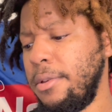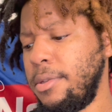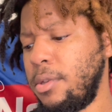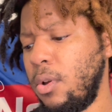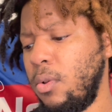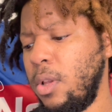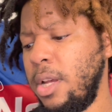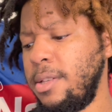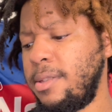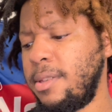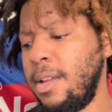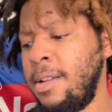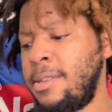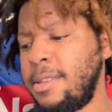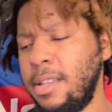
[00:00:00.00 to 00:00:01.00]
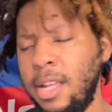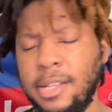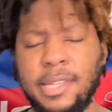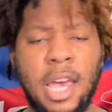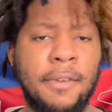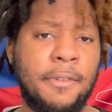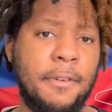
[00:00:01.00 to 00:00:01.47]
So let's
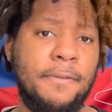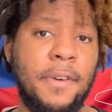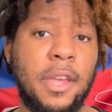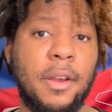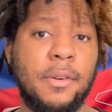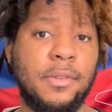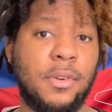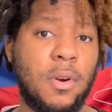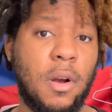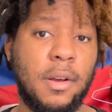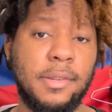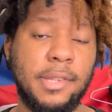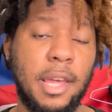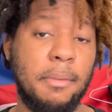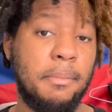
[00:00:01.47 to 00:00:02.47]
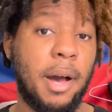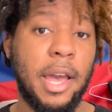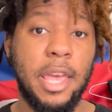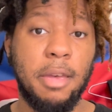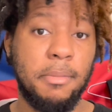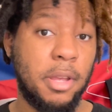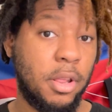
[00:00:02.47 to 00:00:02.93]
have our fingers crossed that
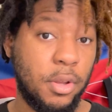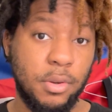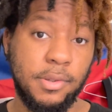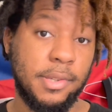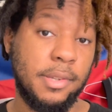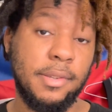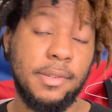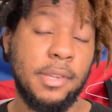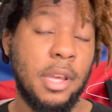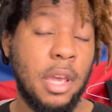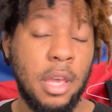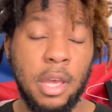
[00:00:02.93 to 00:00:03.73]
Miami loses